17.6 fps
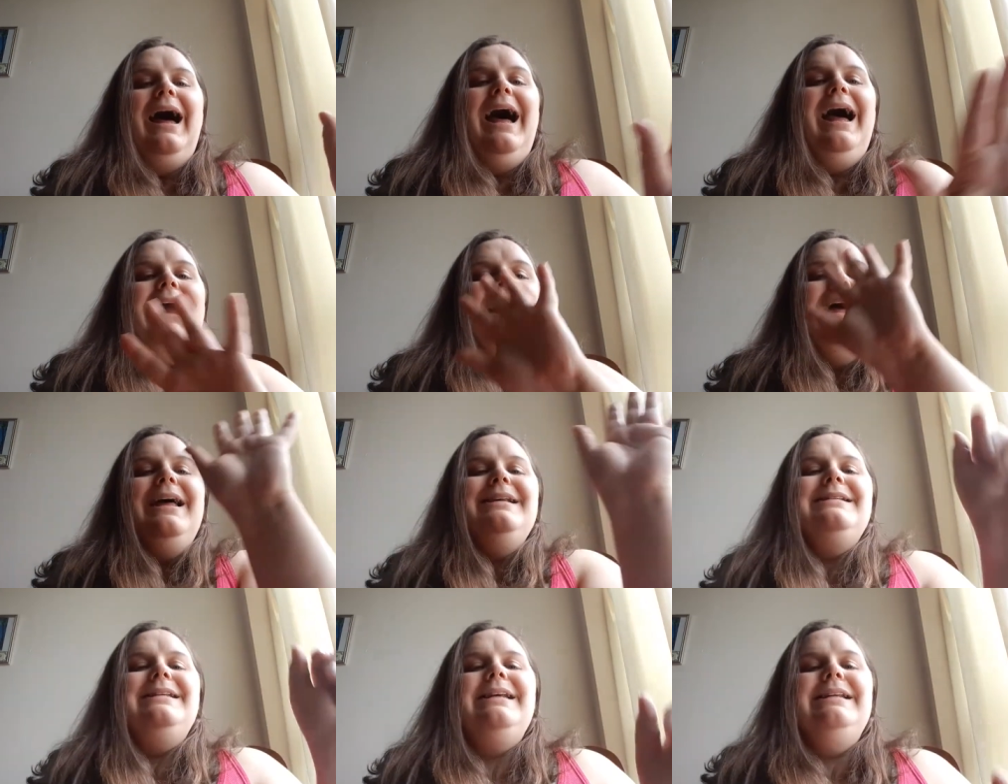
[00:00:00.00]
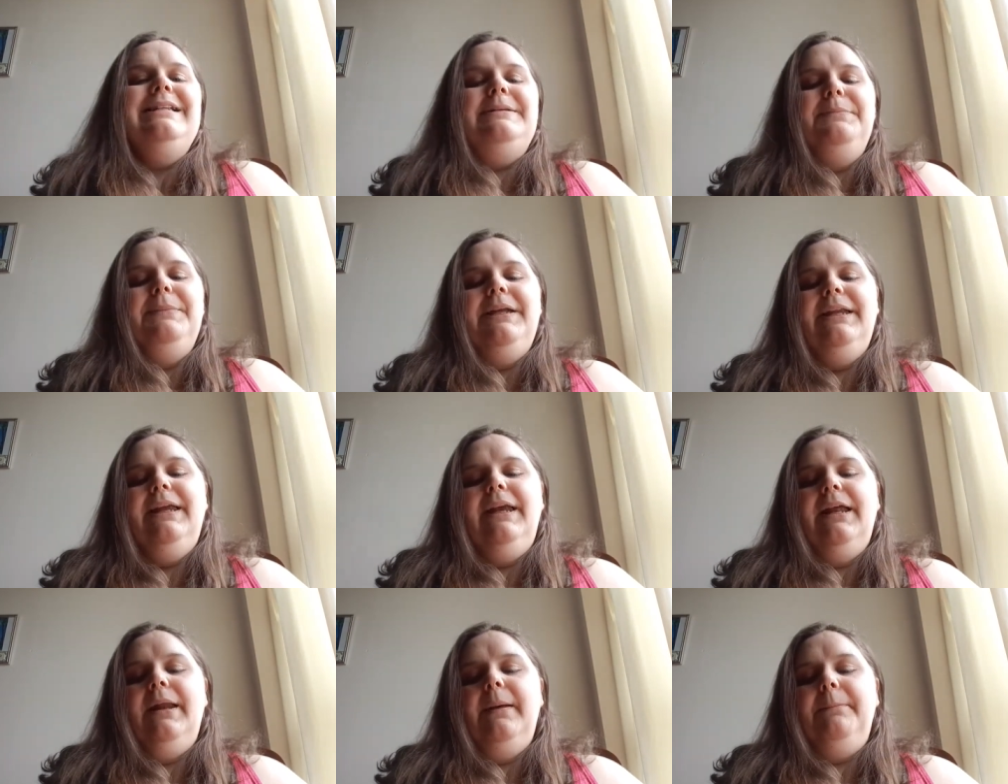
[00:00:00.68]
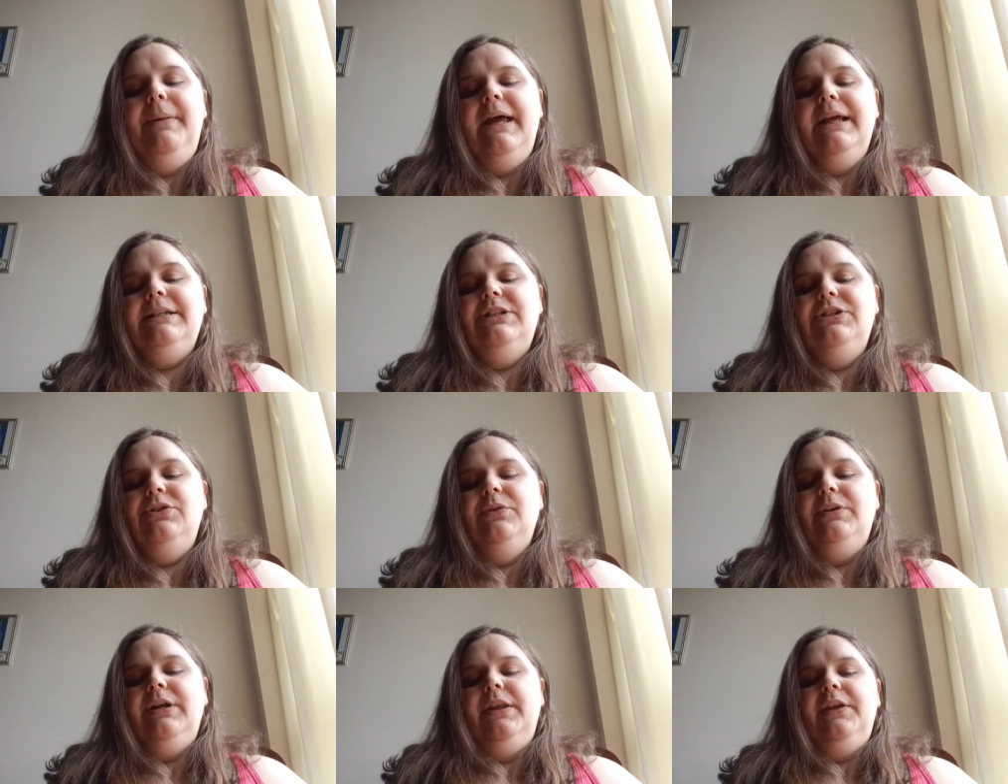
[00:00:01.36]
Hi guys, it's Mindy and I'm back to
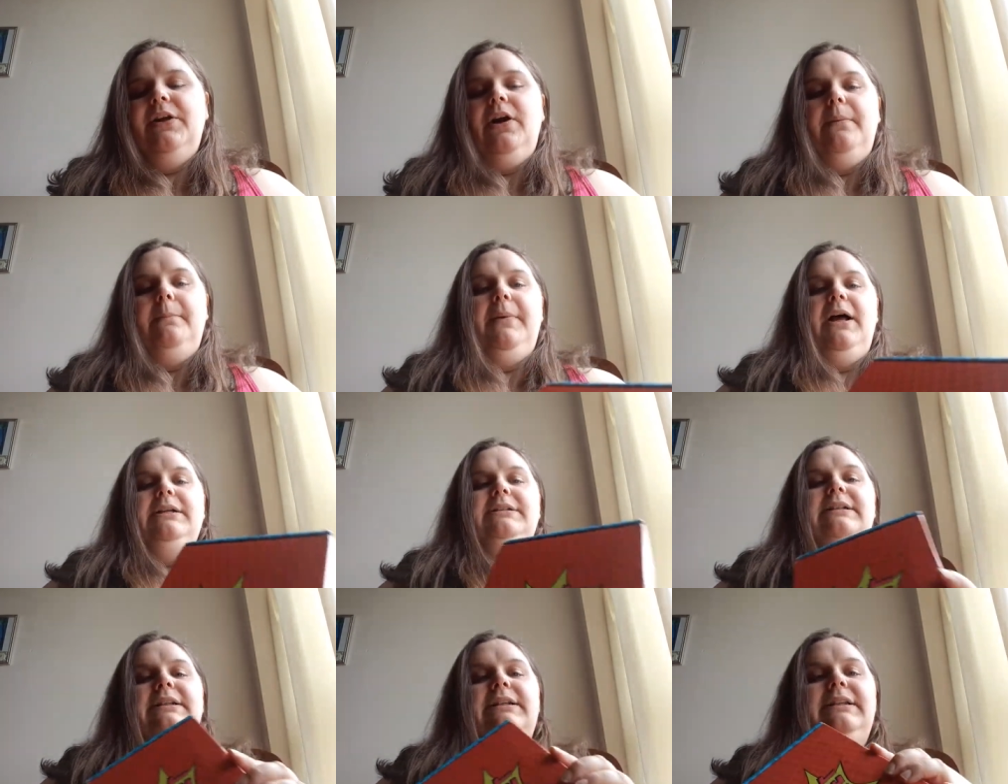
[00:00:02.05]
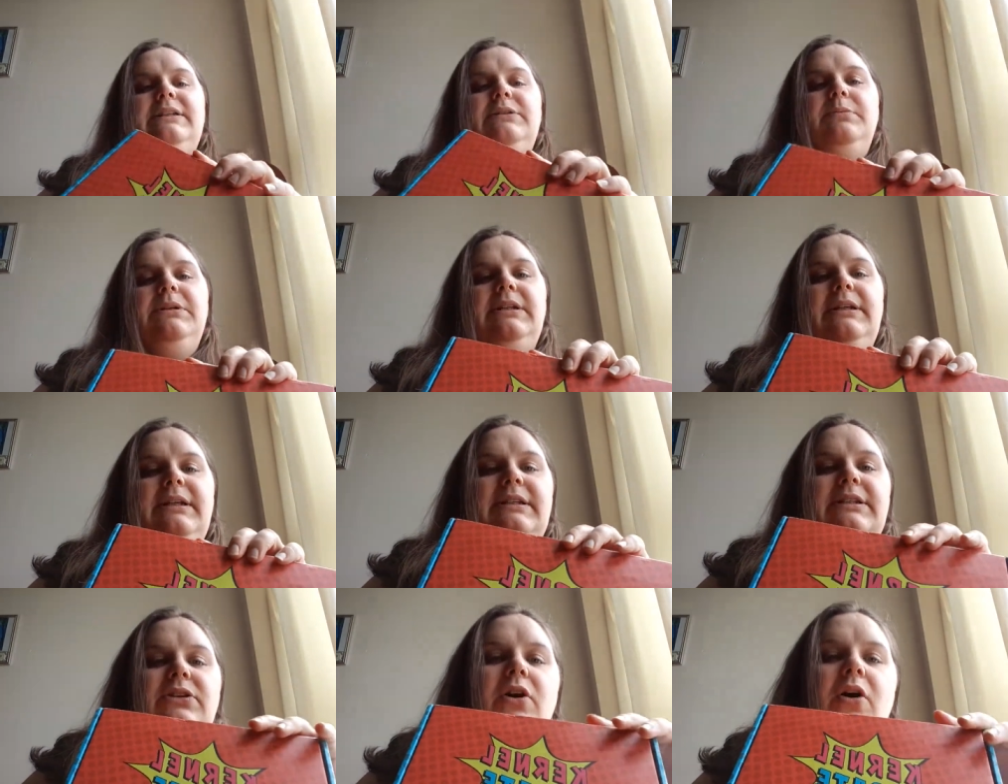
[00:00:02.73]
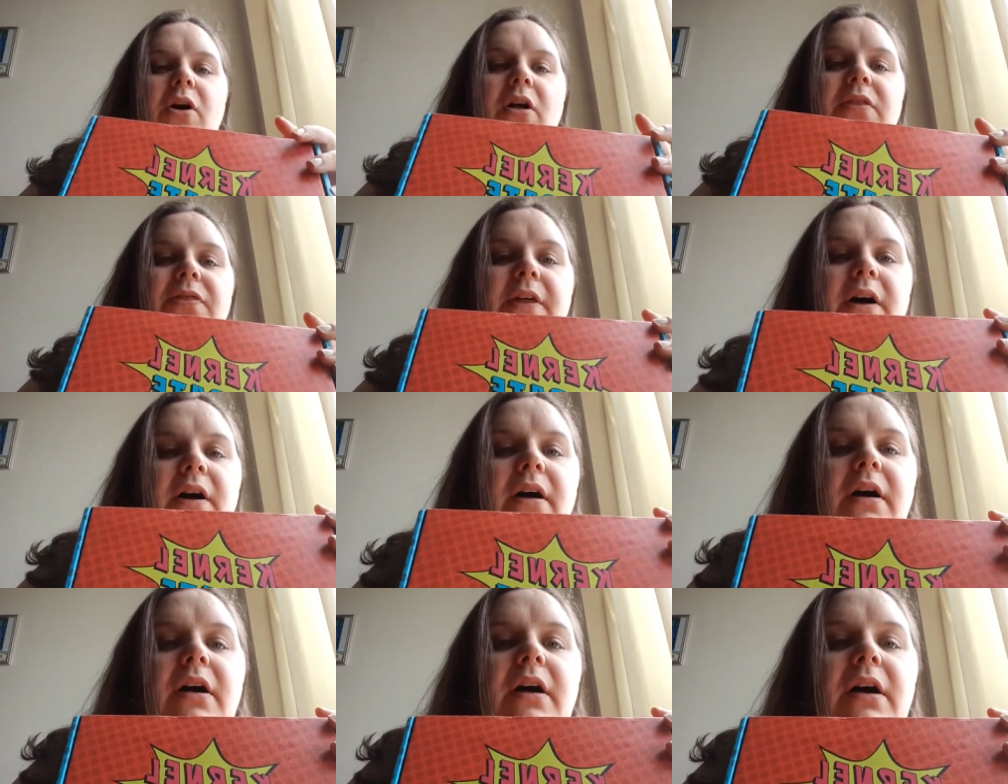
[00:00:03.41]
do another unboxing. This one is called
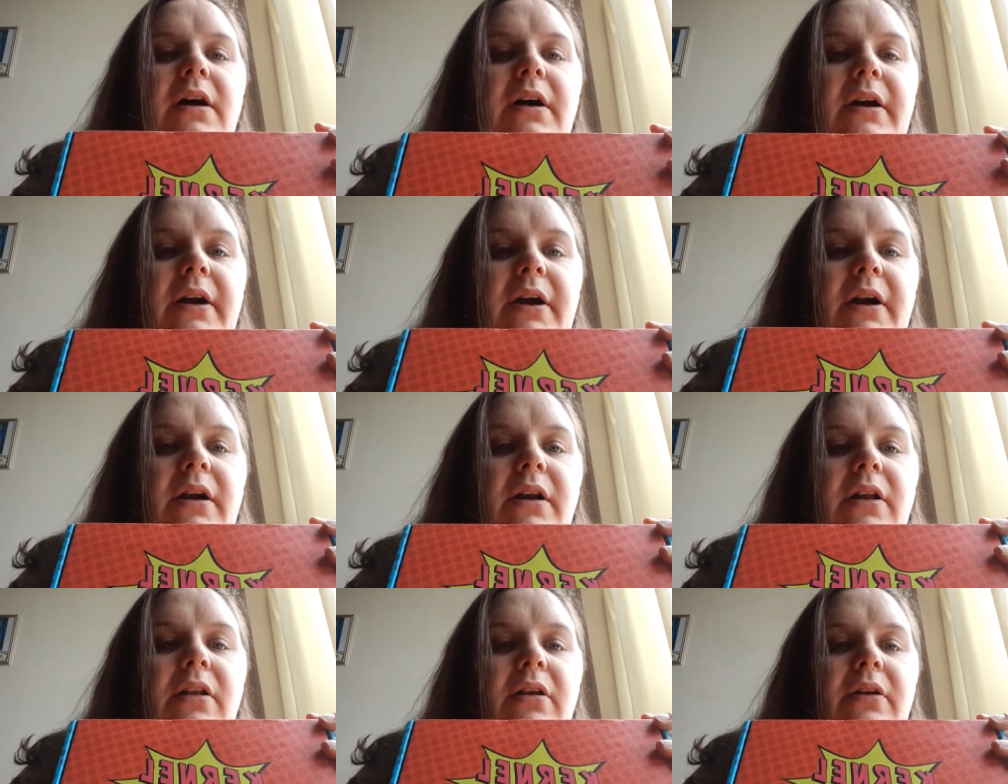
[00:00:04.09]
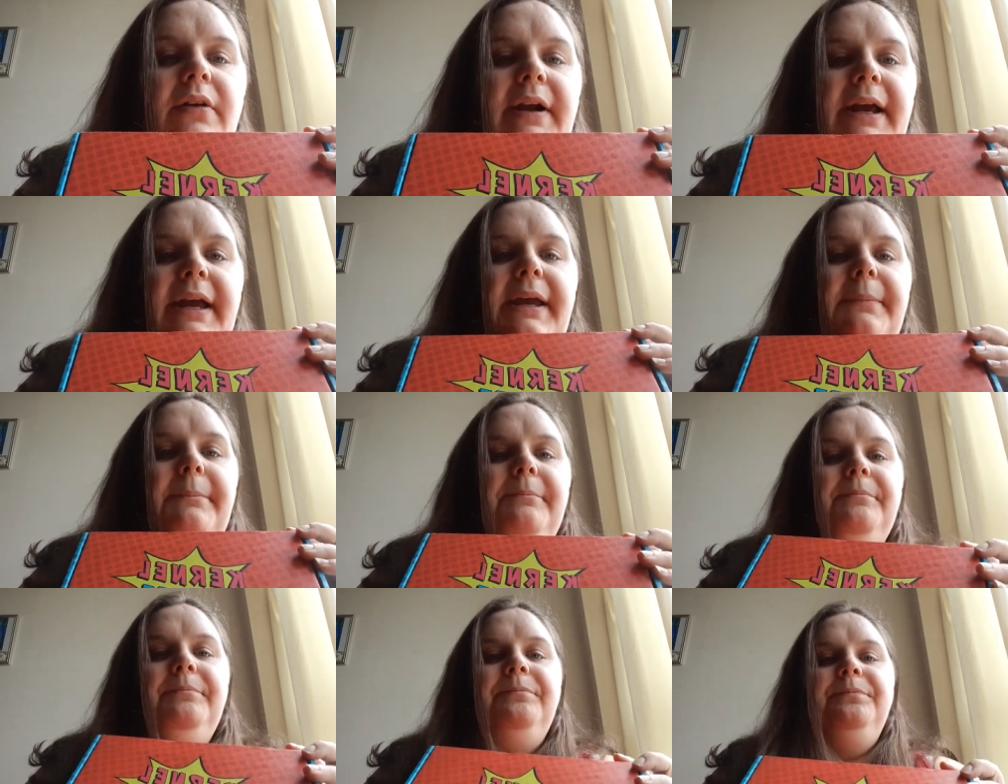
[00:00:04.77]
the Kernel Crate.